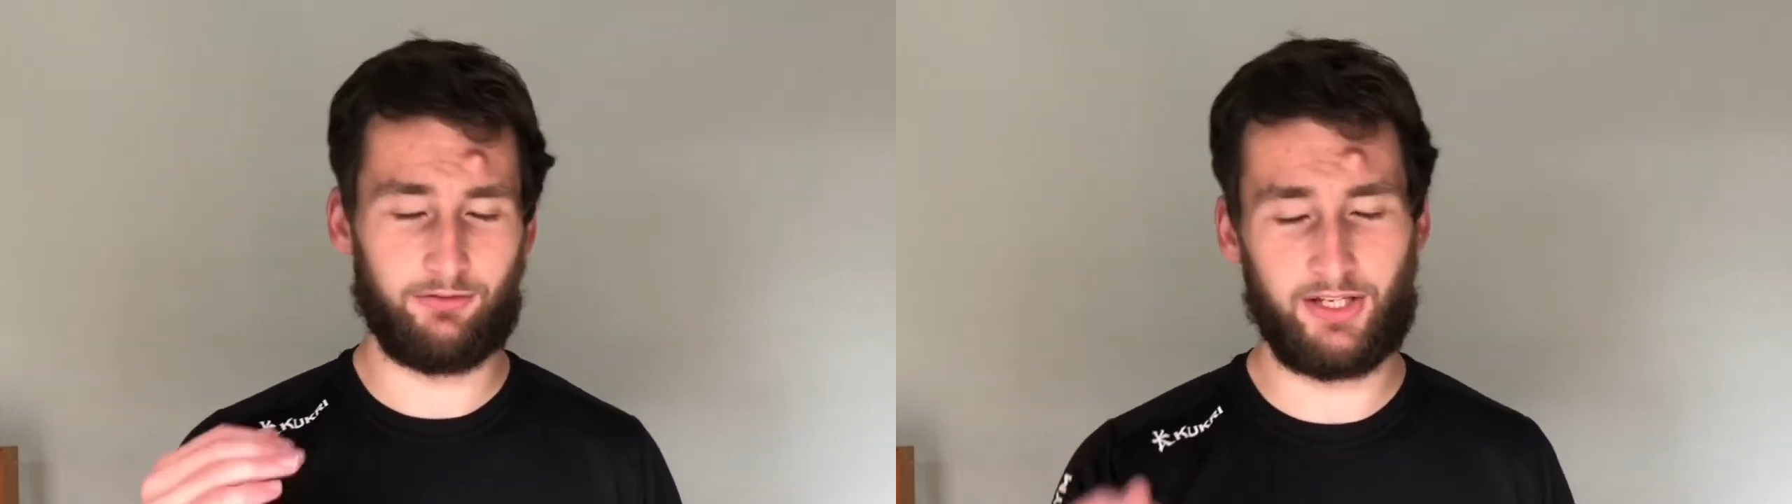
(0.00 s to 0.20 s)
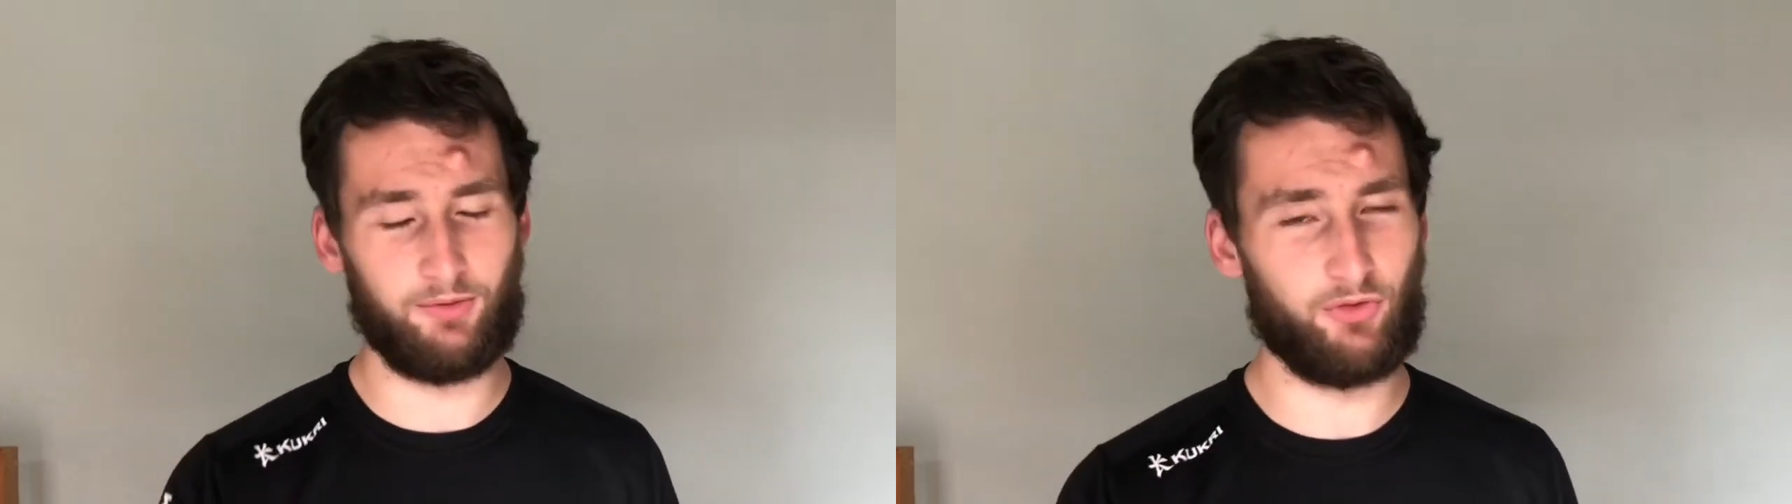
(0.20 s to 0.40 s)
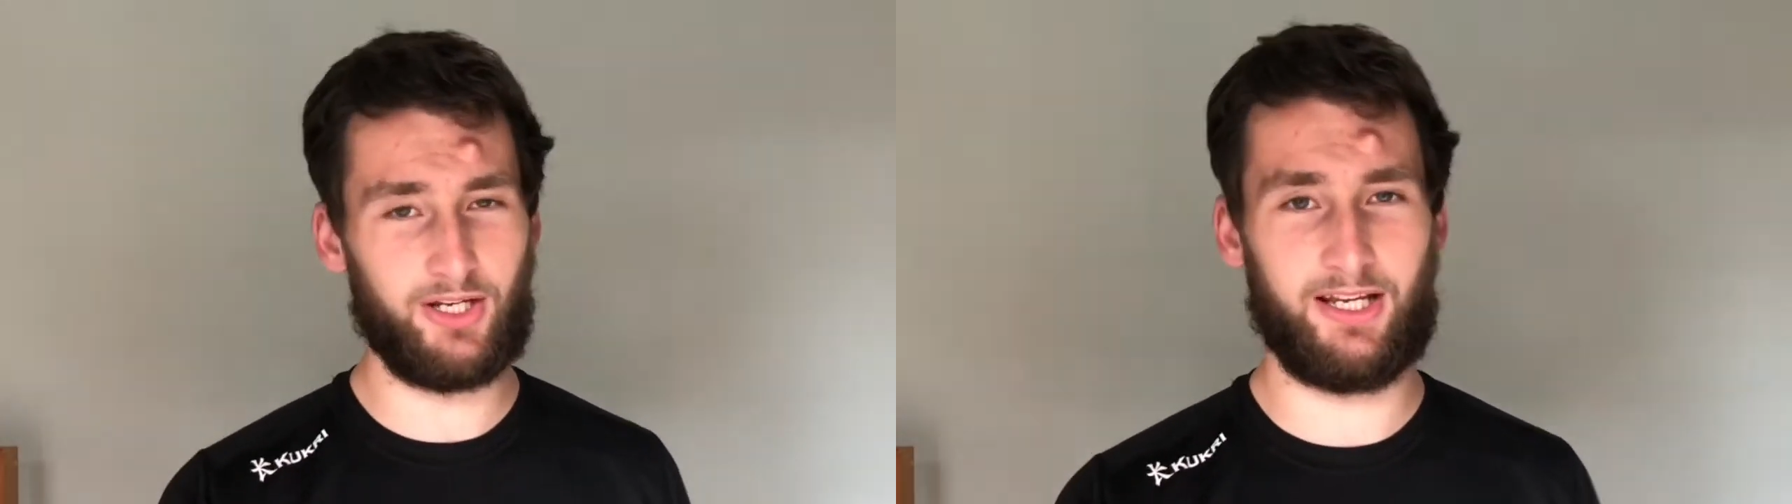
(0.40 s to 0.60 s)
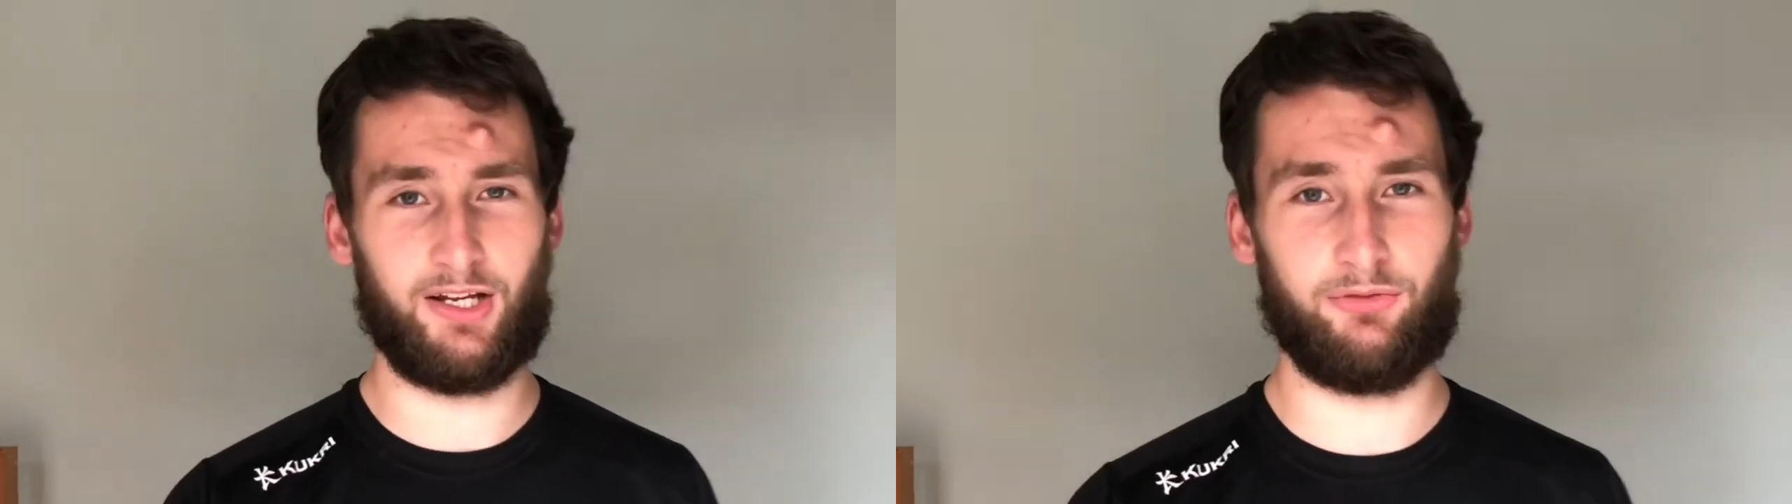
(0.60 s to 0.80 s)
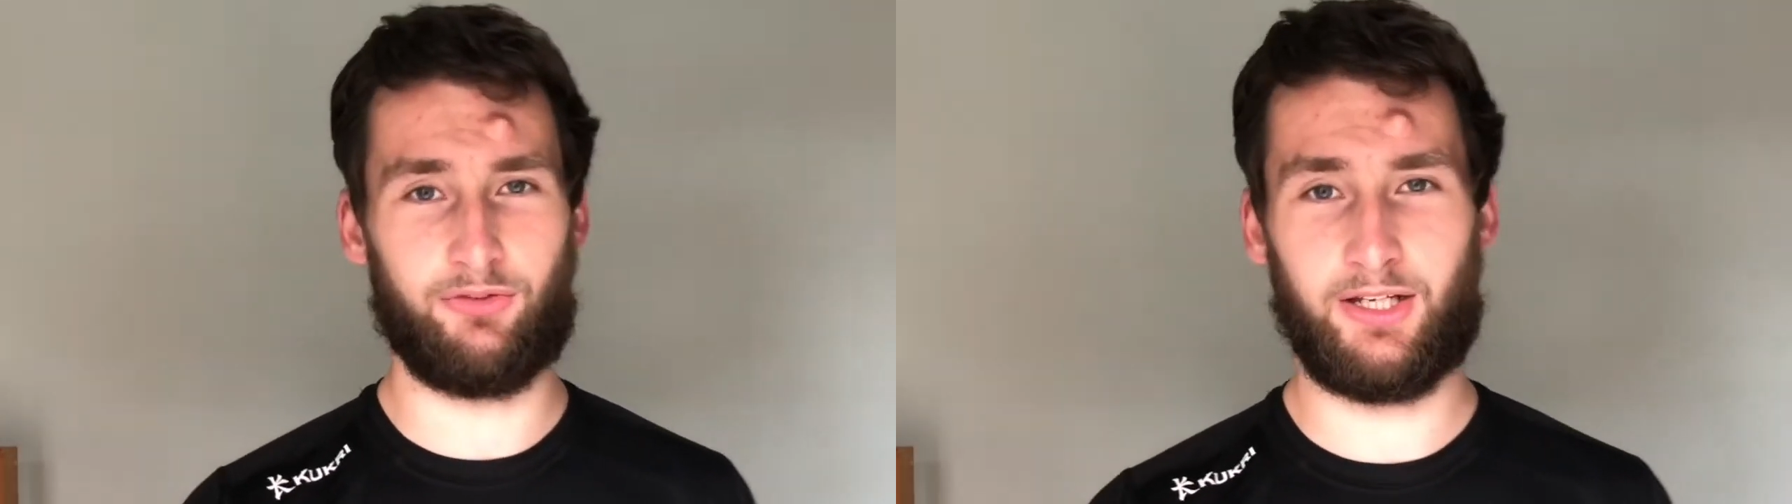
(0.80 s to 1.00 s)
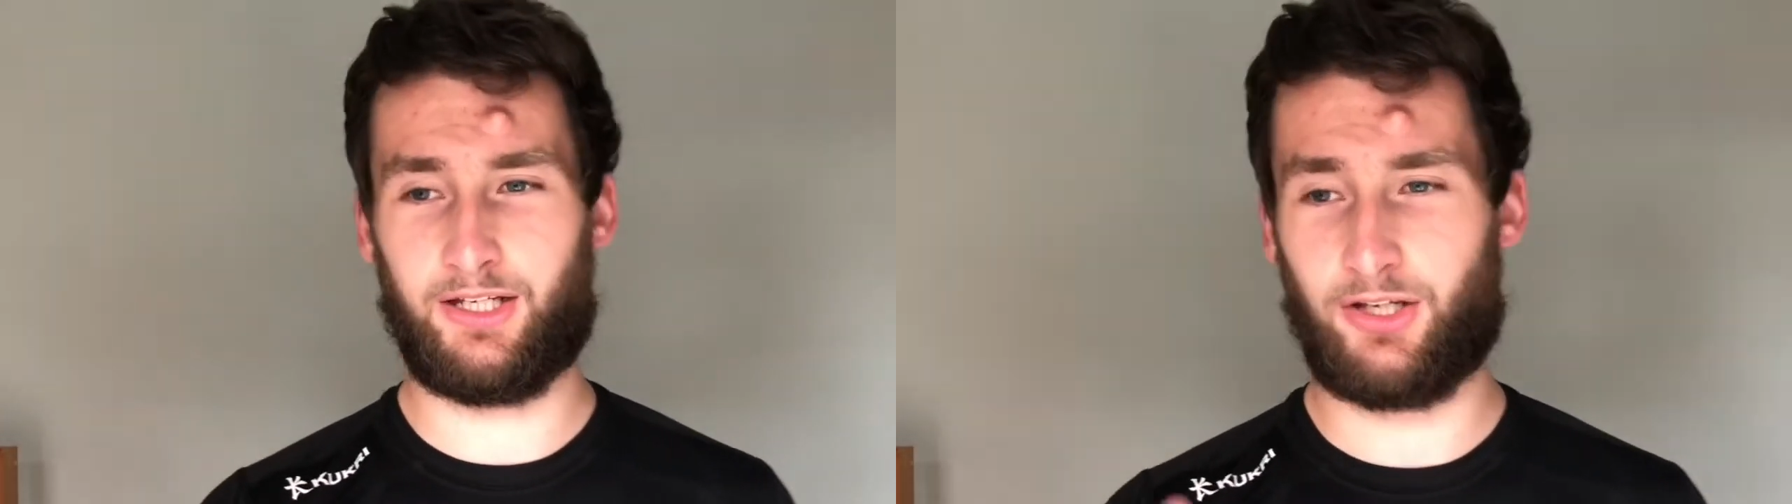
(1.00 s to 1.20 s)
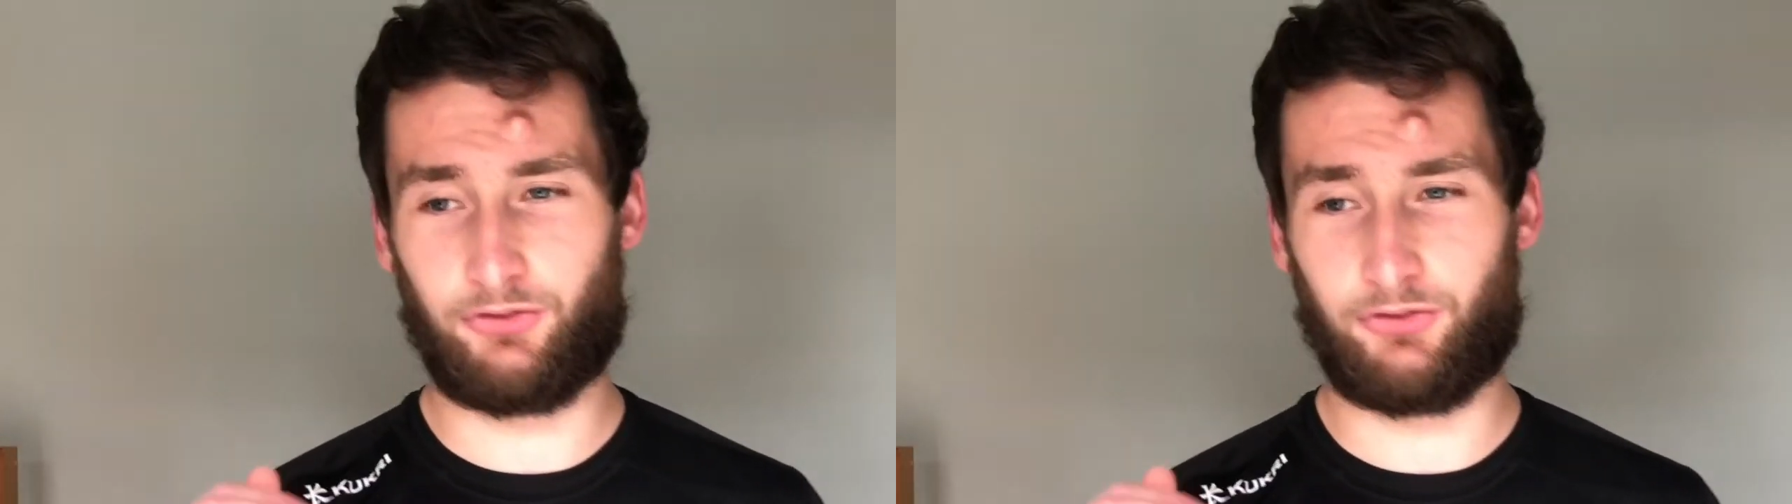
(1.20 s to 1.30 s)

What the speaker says: you've eaten really healthily,